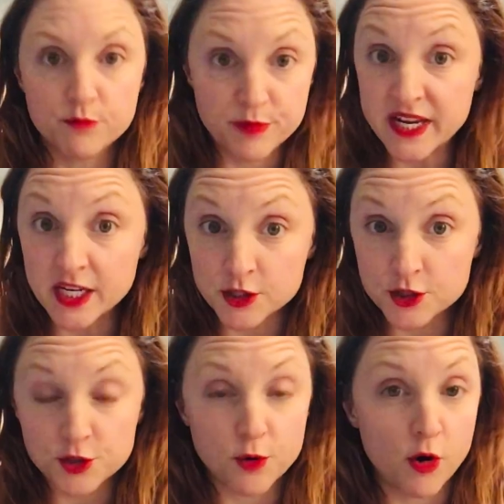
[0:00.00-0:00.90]

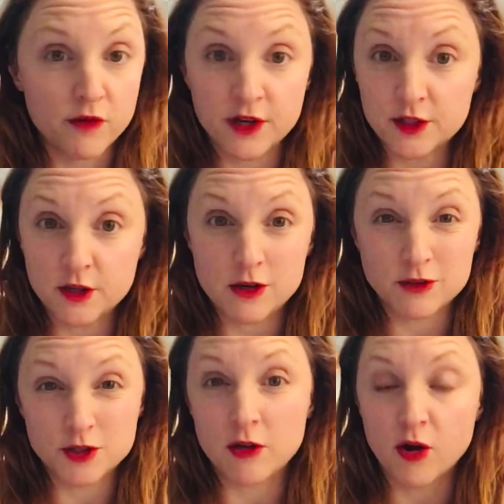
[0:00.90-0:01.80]
binge, you
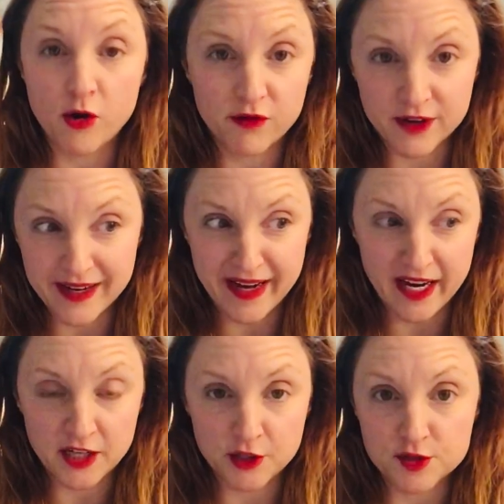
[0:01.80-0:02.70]
overindulge all over
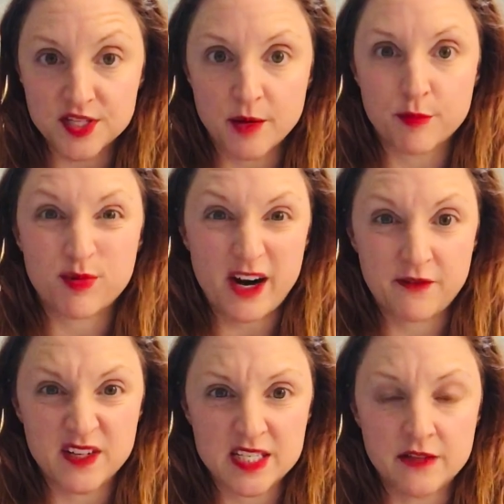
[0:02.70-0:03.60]
again, you skip
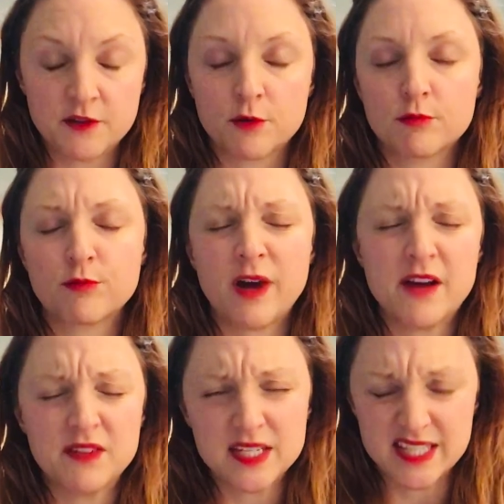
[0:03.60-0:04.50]
breakfast and you're
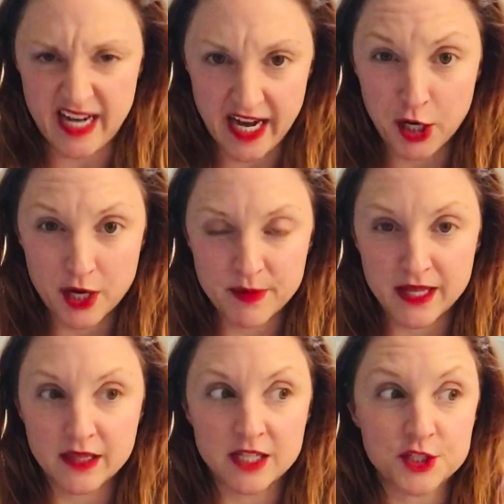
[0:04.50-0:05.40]
ravenous and hangry by
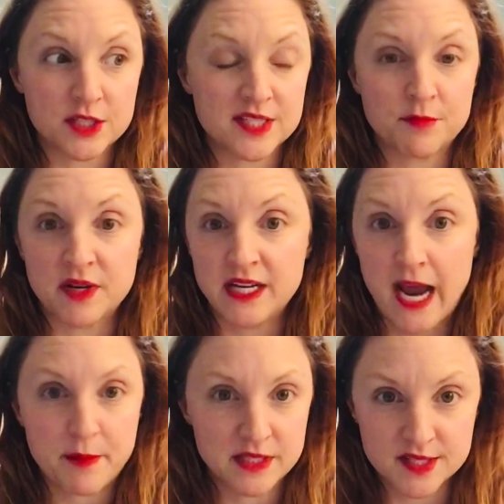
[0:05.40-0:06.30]
lunch and somebody
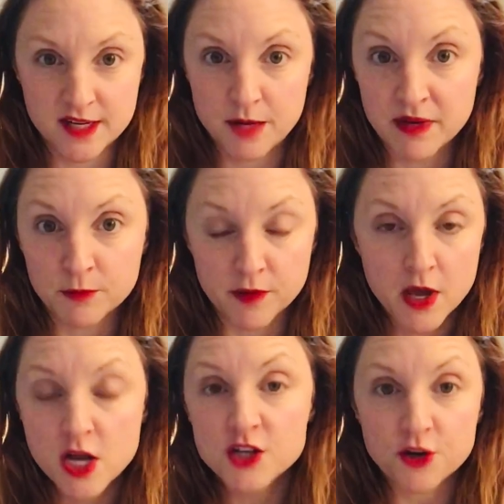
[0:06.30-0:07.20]
happens to come in with
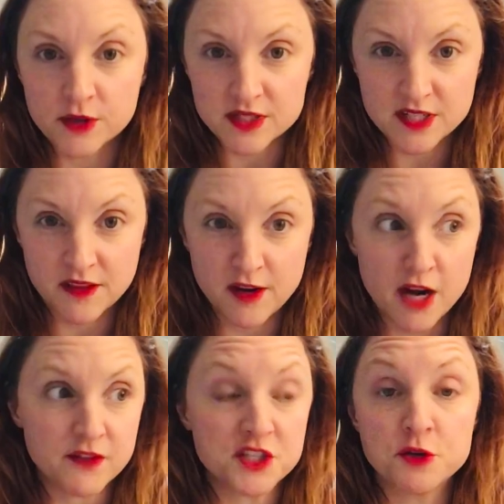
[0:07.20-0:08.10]
donuts to the
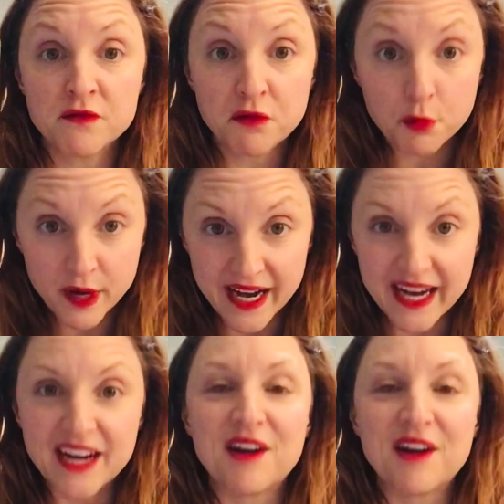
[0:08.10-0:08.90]
office and you have 3,